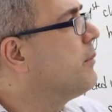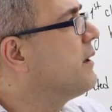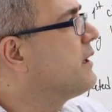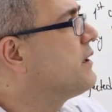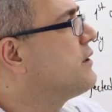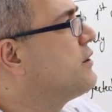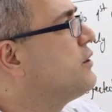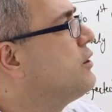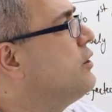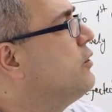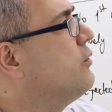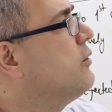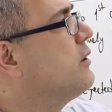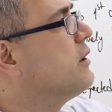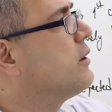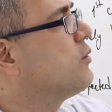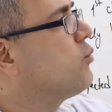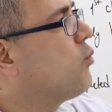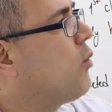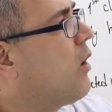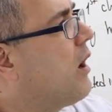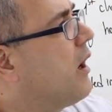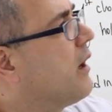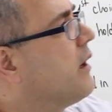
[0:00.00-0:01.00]
but
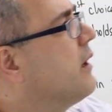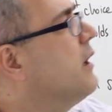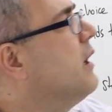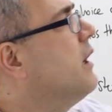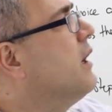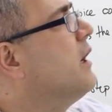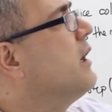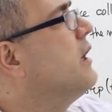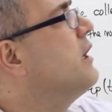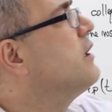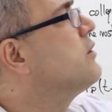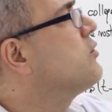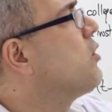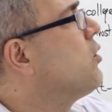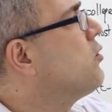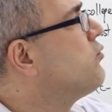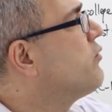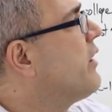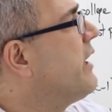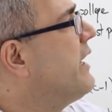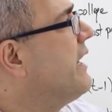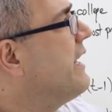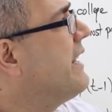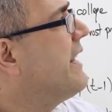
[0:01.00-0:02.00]
student 1 is
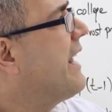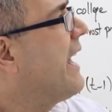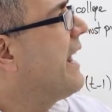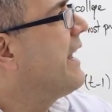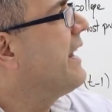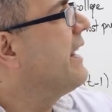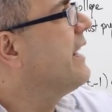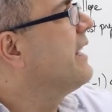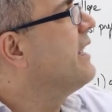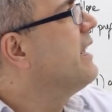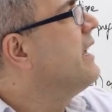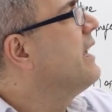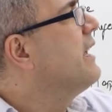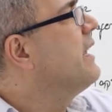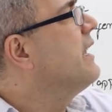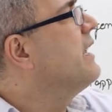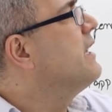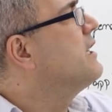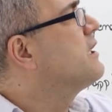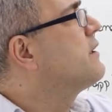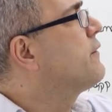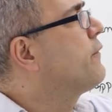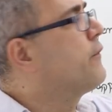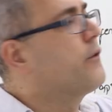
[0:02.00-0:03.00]
already getting
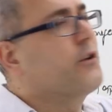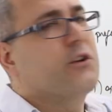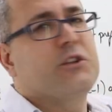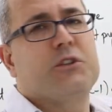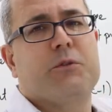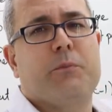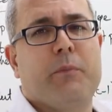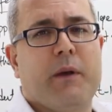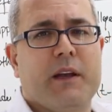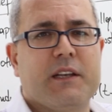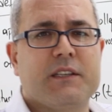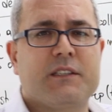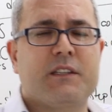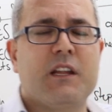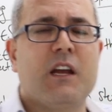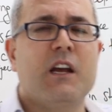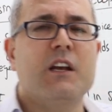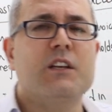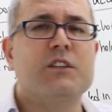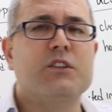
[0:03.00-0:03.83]
his first best.